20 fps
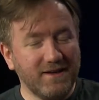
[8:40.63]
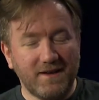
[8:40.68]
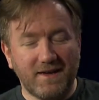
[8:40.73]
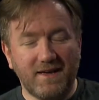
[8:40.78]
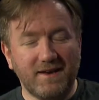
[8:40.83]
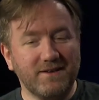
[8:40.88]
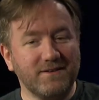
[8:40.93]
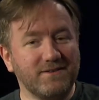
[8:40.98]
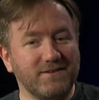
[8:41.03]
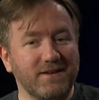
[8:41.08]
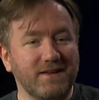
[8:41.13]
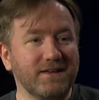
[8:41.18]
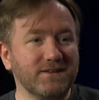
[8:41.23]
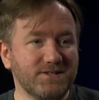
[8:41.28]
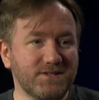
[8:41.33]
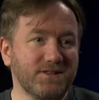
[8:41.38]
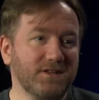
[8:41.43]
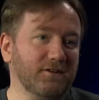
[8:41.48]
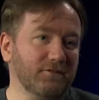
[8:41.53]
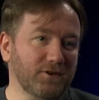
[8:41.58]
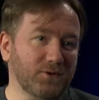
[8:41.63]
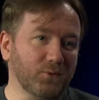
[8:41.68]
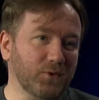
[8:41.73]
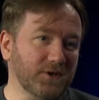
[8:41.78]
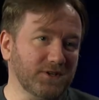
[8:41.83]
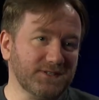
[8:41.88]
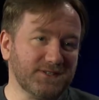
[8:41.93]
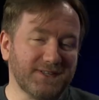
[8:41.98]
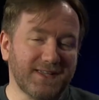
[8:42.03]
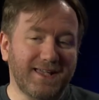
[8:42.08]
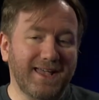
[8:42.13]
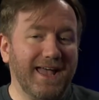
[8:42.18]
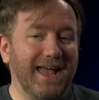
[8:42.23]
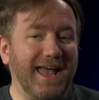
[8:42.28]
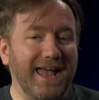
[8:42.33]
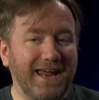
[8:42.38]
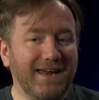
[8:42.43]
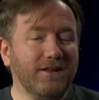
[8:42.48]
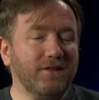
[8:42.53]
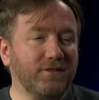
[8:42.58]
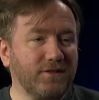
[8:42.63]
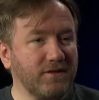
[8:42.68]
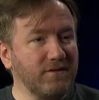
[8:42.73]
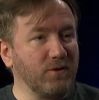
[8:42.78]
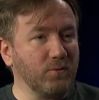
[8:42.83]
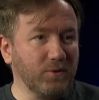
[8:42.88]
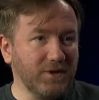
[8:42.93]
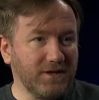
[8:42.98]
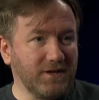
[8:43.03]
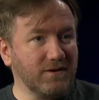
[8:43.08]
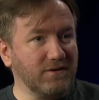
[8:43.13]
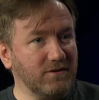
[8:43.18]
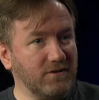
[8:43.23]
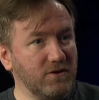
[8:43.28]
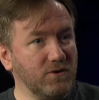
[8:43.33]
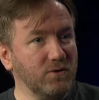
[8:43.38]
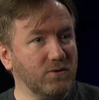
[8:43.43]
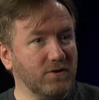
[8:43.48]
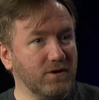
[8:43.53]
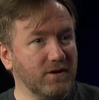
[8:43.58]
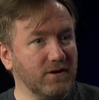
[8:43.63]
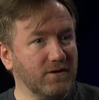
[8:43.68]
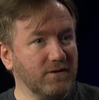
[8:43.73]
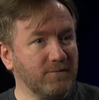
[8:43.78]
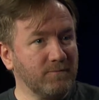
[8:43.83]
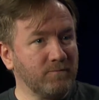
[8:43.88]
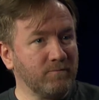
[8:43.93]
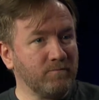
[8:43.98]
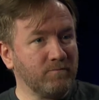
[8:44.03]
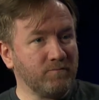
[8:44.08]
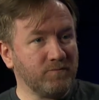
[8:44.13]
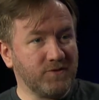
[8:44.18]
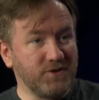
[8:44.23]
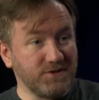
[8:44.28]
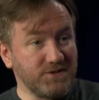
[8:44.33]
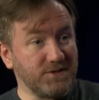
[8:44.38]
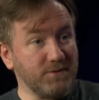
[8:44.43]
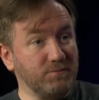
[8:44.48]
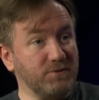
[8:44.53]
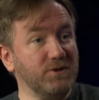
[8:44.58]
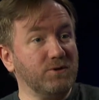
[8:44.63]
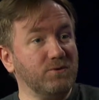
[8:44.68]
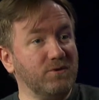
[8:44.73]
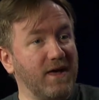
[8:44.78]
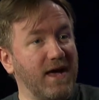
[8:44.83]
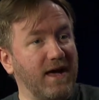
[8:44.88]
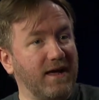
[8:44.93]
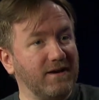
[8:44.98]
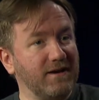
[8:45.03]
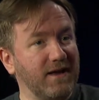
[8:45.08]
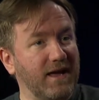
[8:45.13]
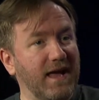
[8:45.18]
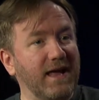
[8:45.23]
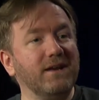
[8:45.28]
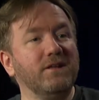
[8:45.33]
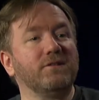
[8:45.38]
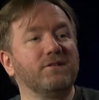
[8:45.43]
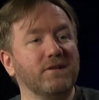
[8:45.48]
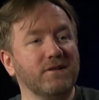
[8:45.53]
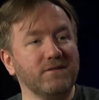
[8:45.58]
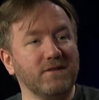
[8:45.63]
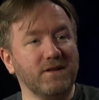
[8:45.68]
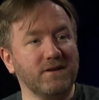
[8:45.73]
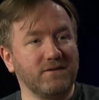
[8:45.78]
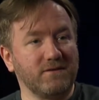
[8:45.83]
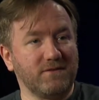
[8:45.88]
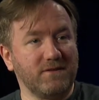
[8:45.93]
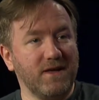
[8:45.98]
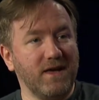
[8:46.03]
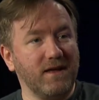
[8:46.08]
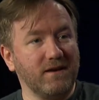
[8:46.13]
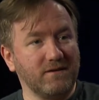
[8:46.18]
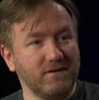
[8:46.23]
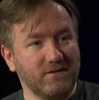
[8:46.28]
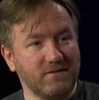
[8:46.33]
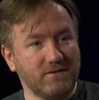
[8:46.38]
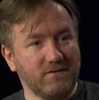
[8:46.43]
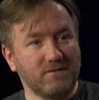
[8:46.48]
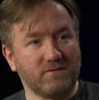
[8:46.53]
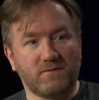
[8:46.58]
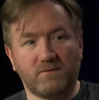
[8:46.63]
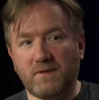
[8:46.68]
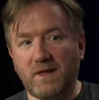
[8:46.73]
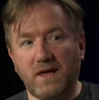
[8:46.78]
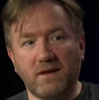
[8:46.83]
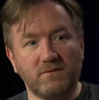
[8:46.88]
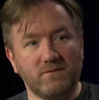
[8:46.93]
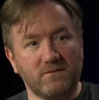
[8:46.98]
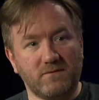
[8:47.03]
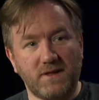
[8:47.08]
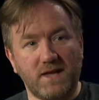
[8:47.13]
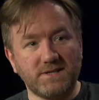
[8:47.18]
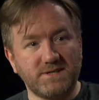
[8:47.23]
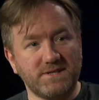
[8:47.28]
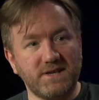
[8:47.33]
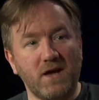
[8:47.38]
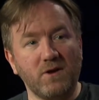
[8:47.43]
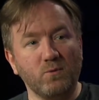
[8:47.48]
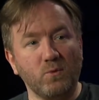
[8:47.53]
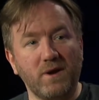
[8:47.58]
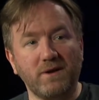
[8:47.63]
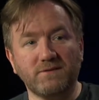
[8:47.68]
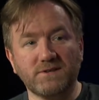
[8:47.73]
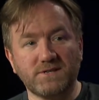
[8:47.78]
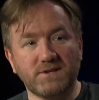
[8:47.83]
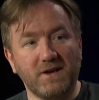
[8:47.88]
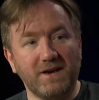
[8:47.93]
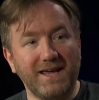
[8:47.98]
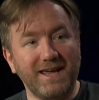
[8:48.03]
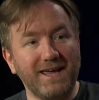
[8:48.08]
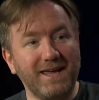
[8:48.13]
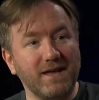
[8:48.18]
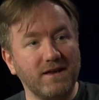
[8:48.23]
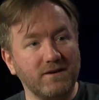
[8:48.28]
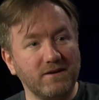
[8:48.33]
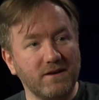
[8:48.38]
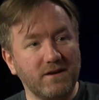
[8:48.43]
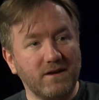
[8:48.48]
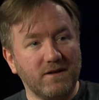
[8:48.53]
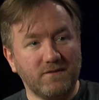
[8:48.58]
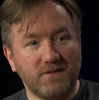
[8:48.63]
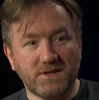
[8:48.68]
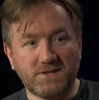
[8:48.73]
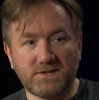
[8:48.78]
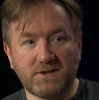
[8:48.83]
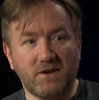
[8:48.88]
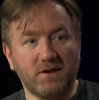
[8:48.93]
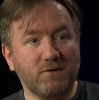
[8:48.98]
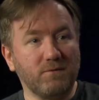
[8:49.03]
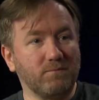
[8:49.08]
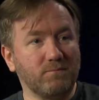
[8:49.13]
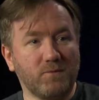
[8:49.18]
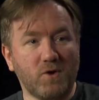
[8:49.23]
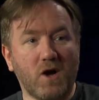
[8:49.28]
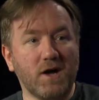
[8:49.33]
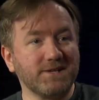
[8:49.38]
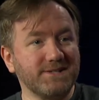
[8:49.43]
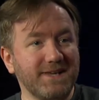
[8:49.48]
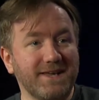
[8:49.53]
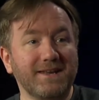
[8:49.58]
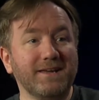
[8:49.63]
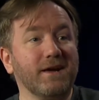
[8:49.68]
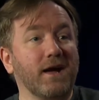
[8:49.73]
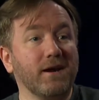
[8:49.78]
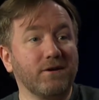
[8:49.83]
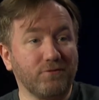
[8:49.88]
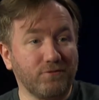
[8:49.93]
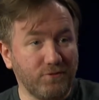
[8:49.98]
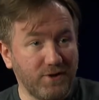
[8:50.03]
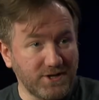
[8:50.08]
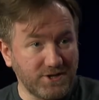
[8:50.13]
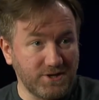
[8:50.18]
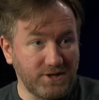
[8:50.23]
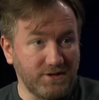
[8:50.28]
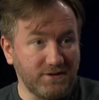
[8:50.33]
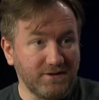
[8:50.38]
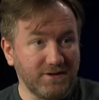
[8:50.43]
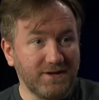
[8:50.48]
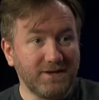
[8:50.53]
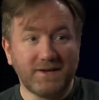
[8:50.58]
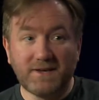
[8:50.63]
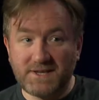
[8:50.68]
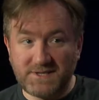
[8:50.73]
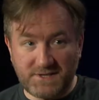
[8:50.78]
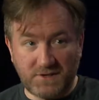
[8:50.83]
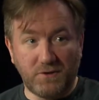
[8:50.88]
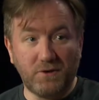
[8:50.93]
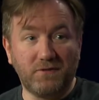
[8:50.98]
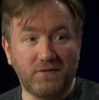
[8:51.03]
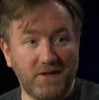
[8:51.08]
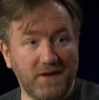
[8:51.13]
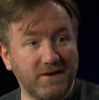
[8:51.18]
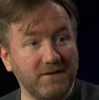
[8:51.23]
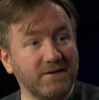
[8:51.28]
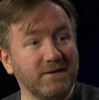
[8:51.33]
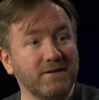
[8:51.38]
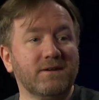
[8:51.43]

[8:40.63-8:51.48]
And his, his theory was anything that we can do to, to subdue that, anything that, that, that, that sound wave is going to hit that's going to cause any kind of friction is a good thing.